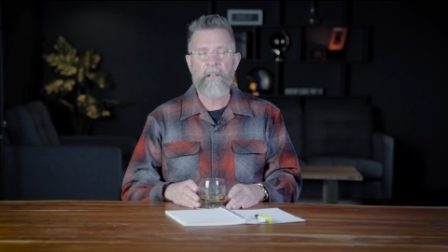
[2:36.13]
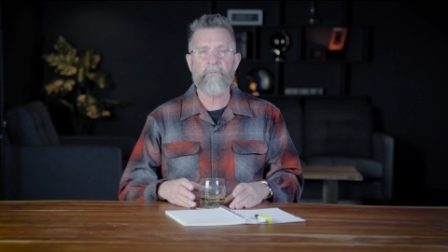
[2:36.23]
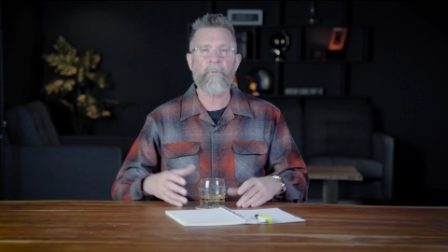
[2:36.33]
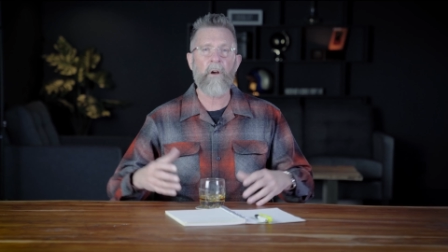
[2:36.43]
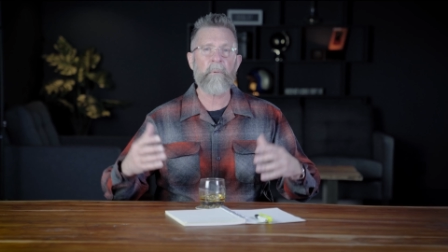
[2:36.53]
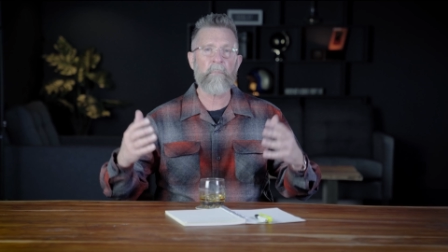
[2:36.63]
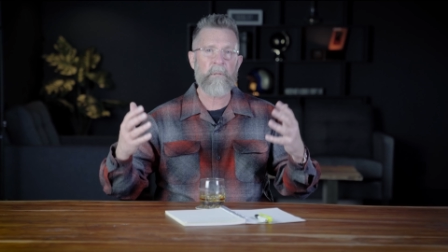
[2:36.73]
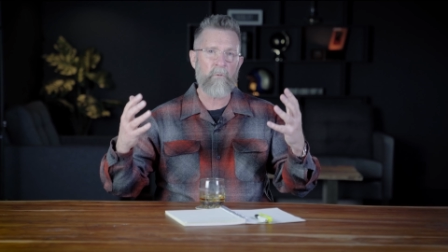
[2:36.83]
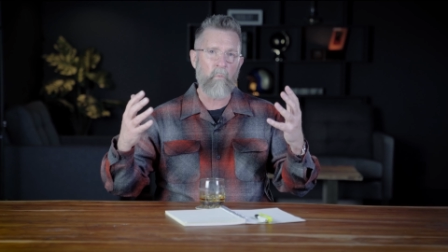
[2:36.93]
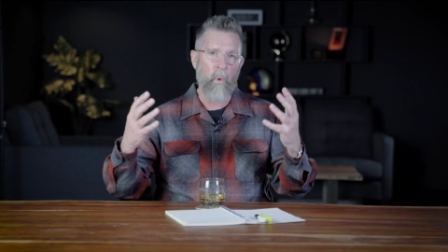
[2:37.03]
That's
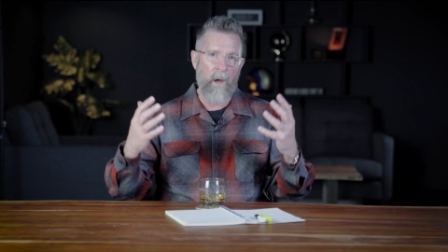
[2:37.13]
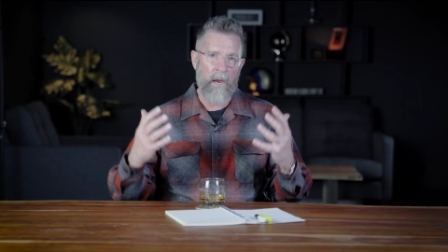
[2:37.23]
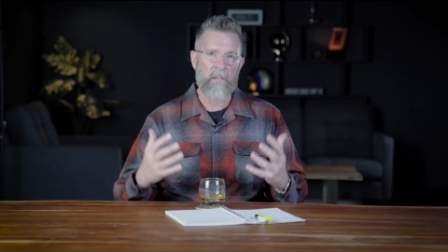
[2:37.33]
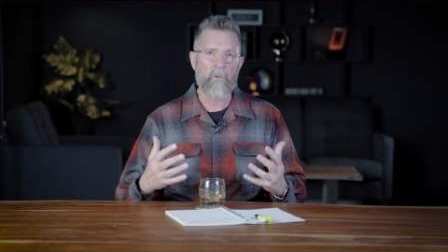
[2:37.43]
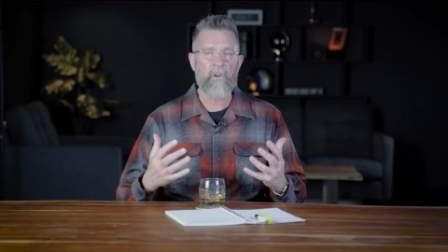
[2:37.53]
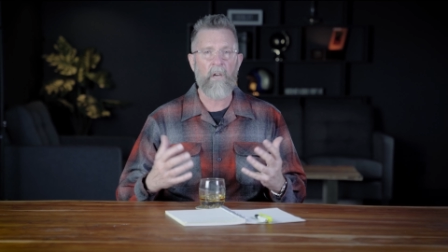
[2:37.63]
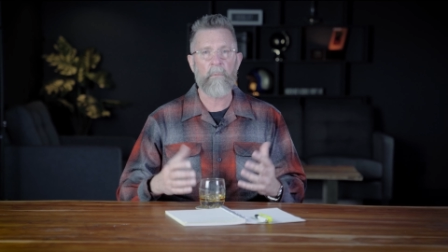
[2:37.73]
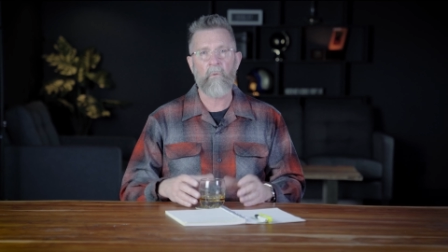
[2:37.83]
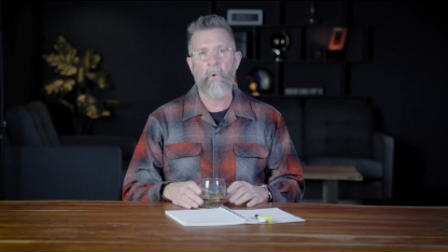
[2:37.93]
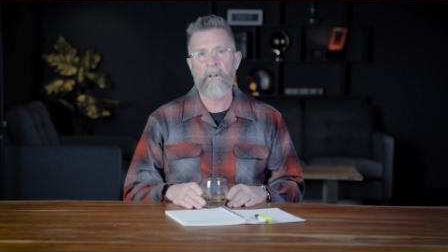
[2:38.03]
probably why you
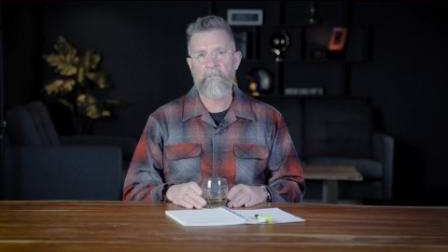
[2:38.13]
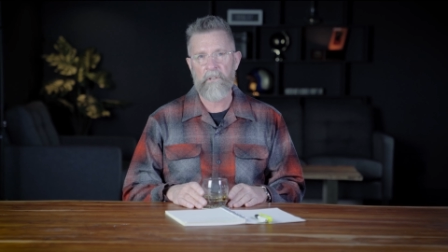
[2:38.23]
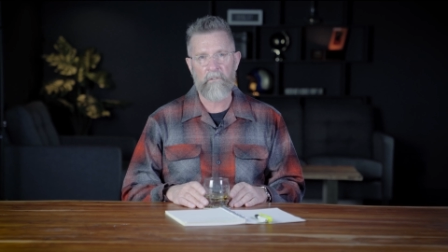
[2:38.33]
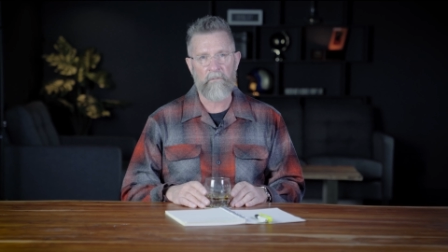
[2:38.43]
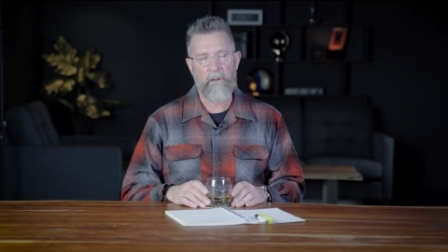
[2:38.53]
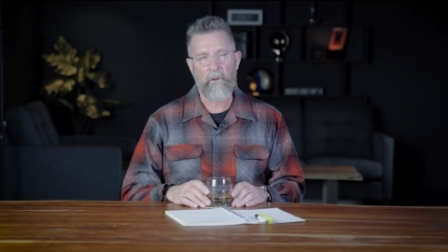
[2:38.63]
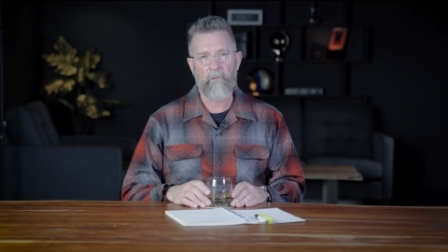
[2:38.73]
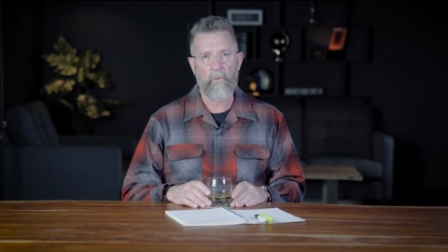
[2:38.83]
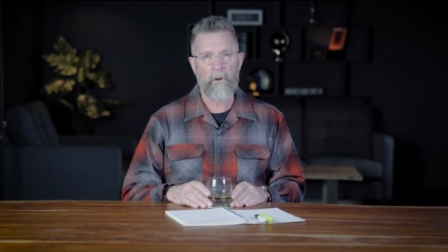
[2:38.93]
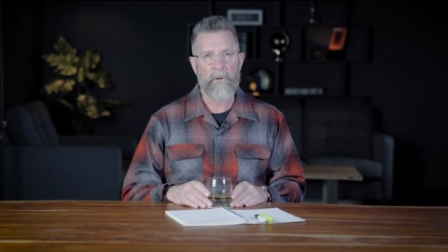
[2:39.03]
come and watch these
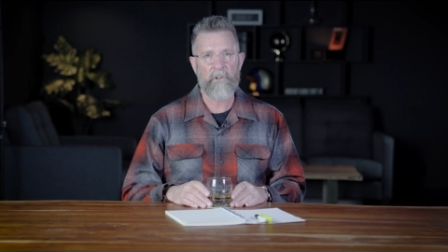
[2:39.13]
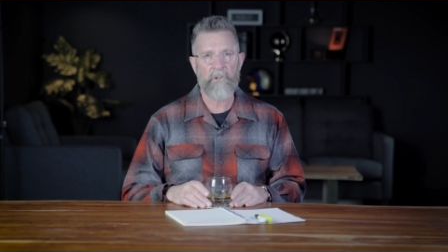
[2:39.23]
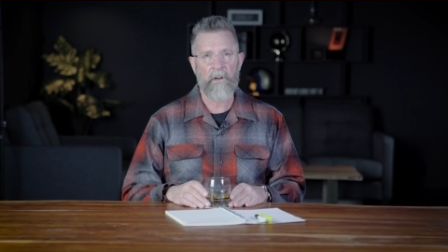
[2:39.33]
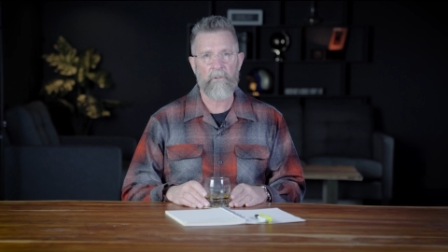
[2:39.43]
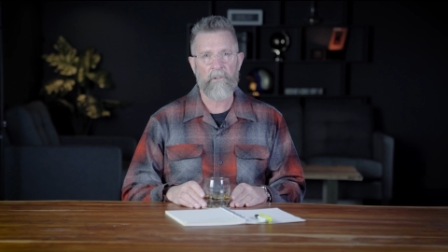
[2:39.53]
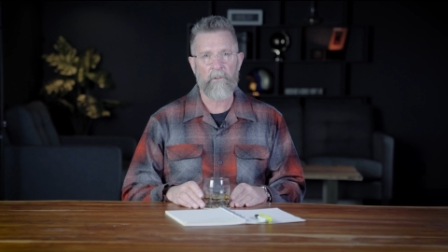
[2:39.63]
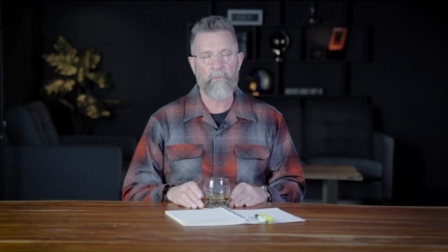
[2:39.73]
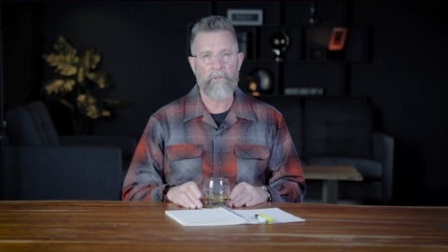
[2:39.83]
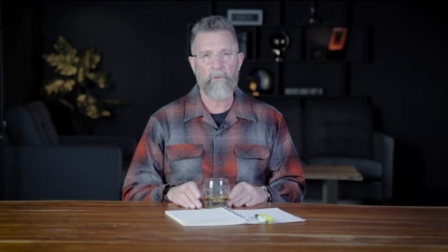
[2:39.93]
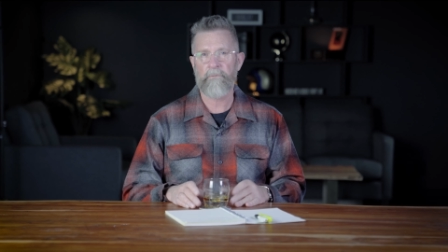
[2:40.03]
videos where we share
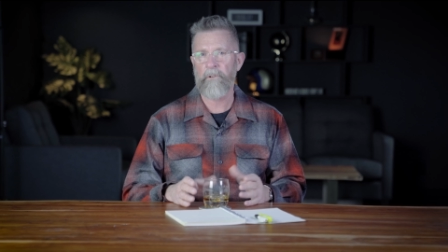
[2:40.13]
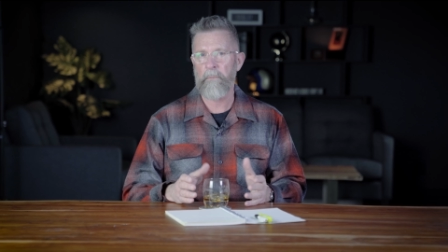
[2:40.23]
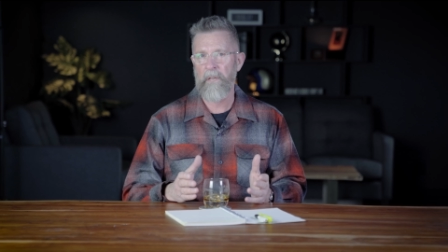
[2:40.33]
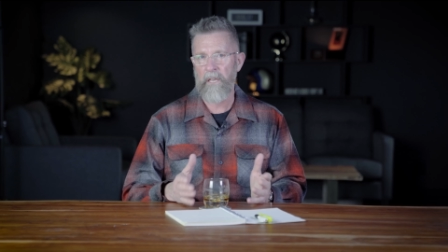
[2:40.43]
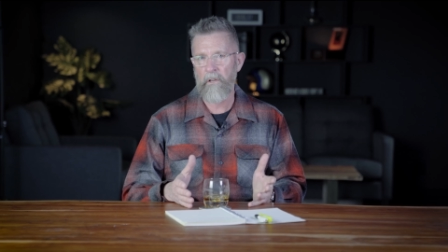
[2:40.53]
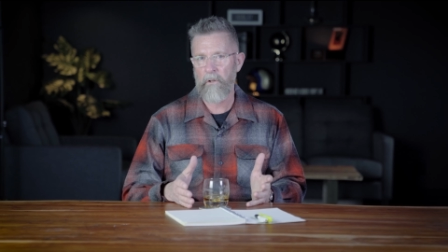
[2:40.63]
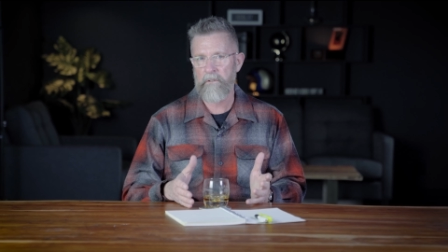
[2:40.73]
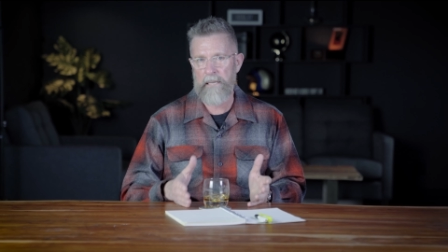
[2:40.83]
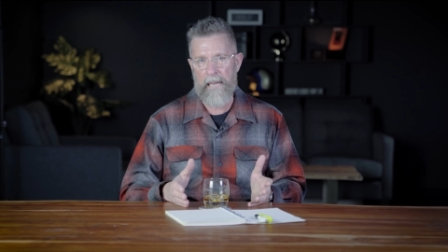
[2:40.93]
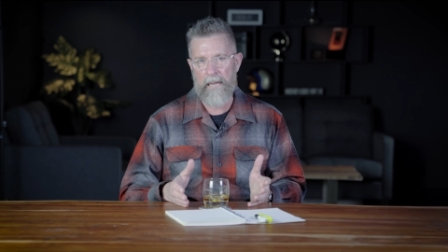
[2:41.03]
stuff with you from the
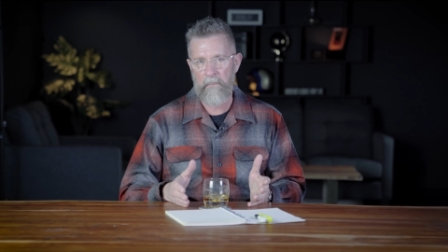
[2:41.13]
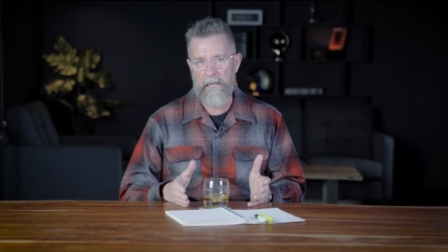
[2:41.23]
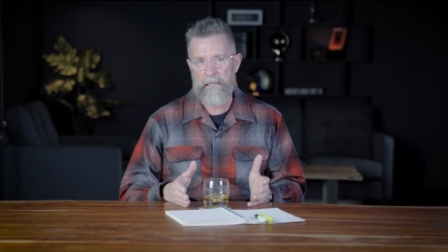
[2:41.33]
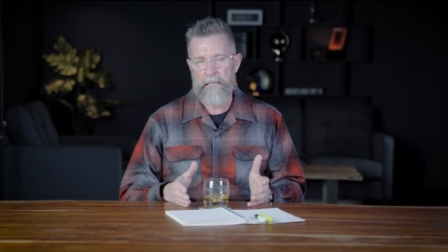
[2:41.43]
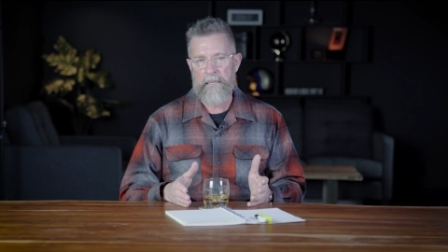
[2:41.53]
HILT Academy.